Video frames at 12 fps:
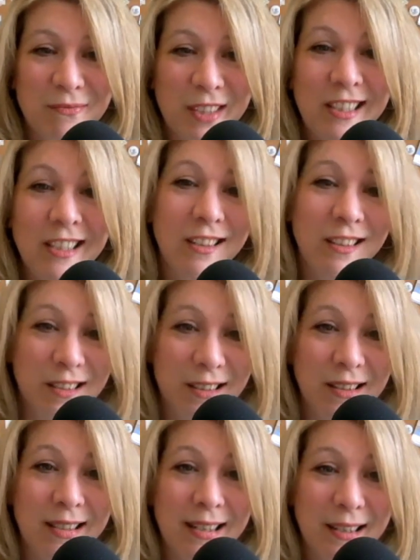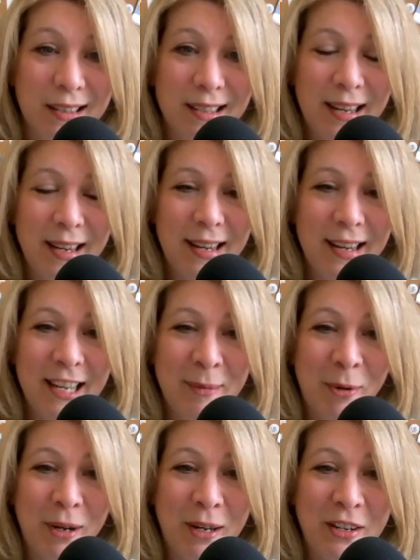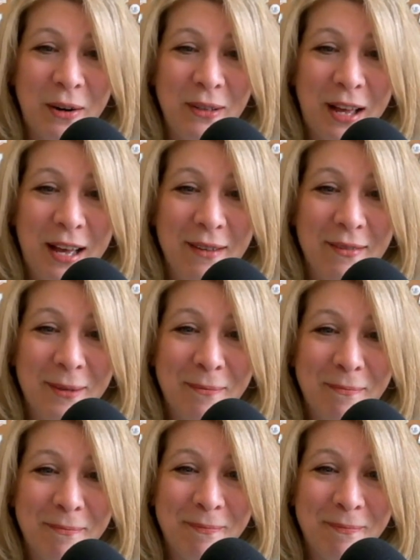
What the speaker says: ridiculous disease has brought into our lives.